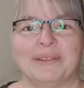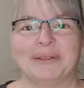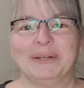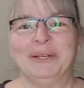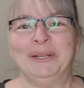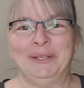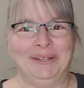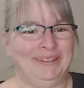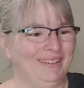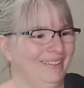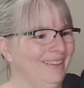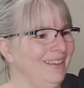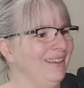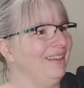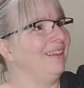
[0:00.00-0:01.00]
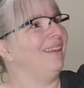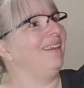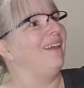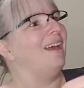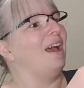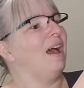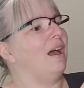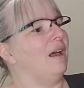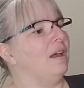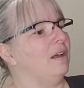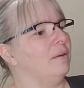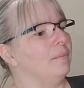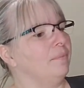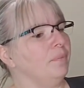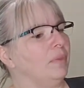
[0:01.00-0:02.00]
color.
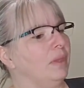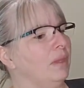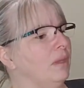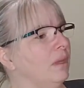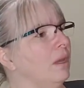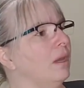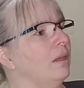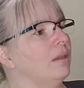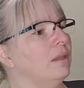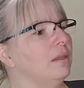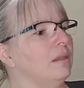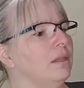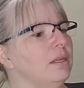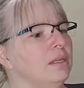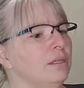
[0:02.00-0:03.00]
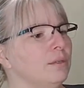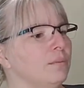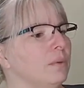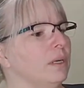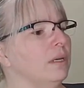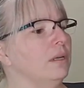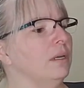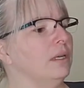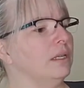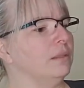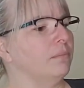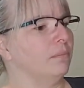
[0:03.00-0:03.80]
And then this one is